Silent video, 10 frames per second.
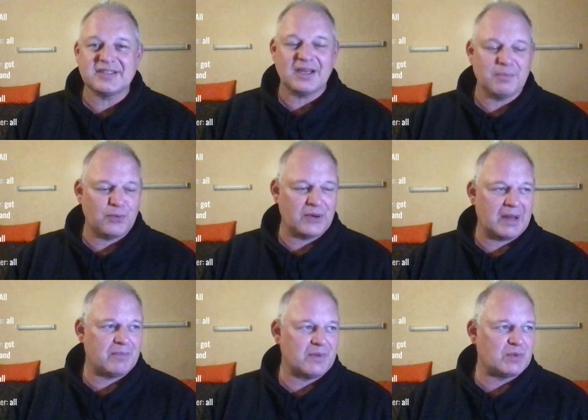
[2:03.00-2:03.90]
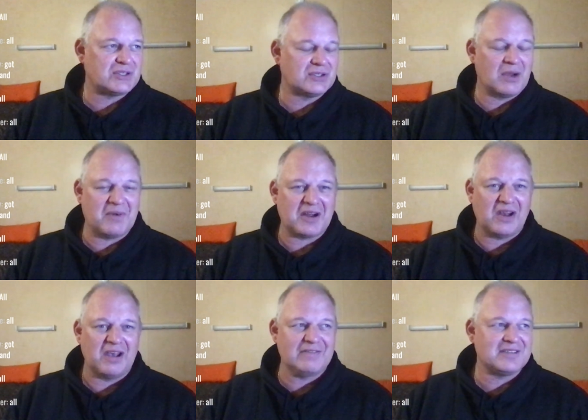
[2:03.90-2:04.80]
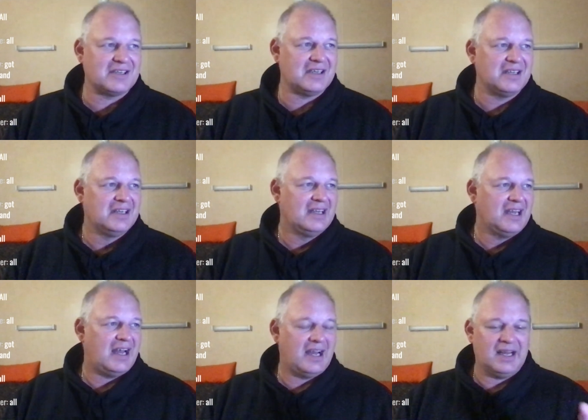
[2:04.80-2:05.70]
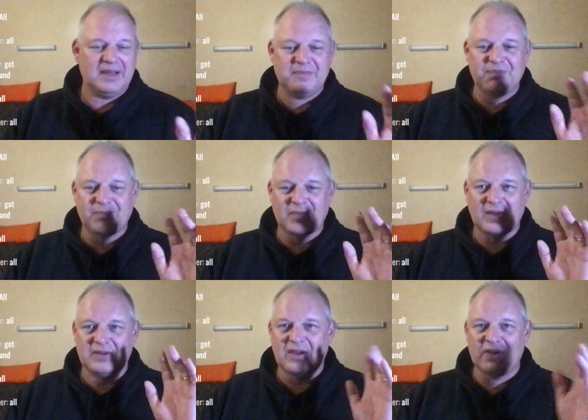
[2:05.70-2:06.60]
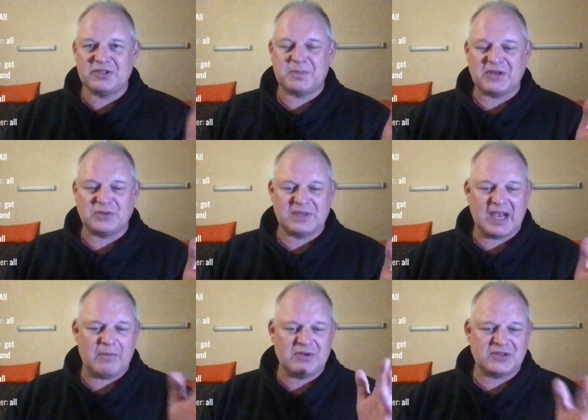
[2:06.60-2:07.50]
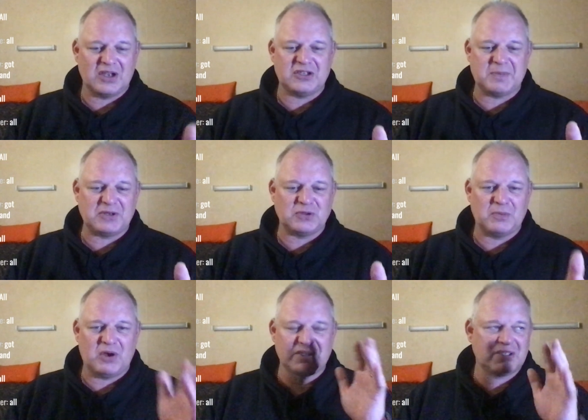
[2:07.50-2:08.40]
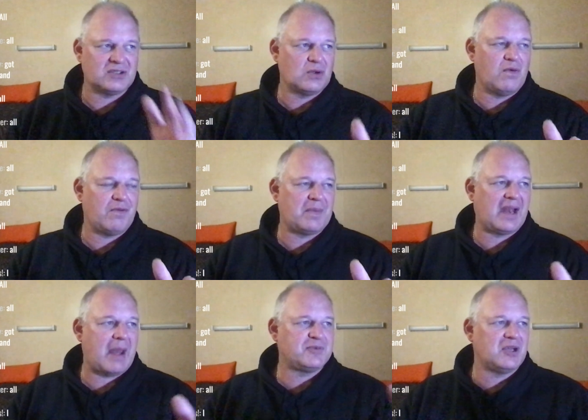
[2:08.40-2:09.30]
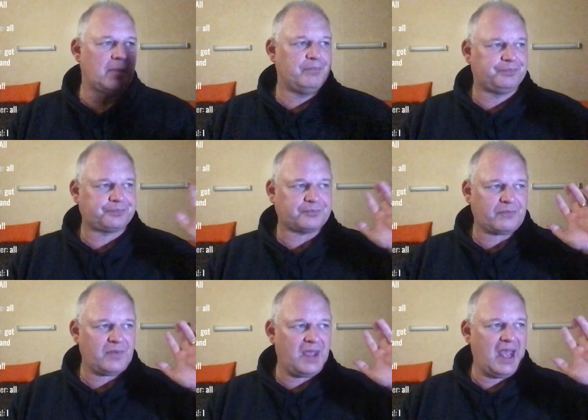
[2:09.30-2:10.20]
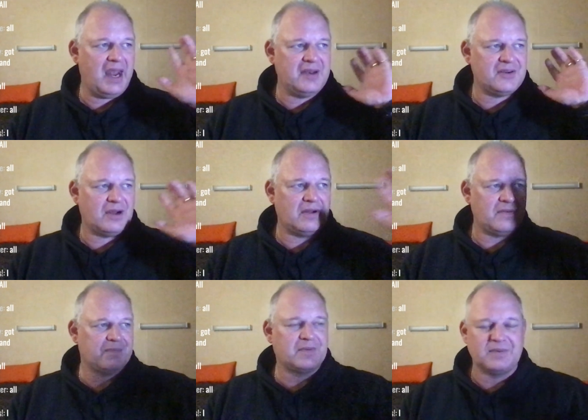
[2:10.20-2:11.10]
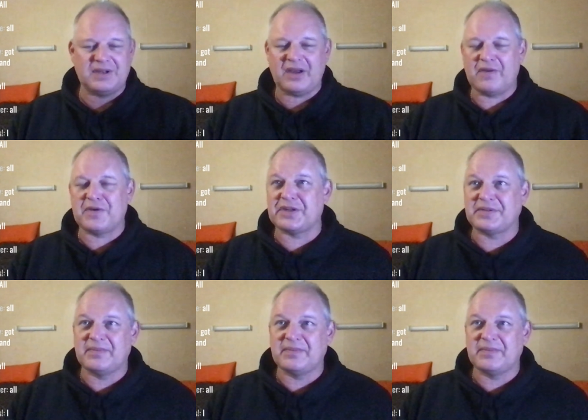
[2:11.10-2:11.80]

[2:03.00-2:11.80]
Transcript: that I brought up, which has got my clothes in it. No special cameras, no special mics, just all from the laptop. And I've got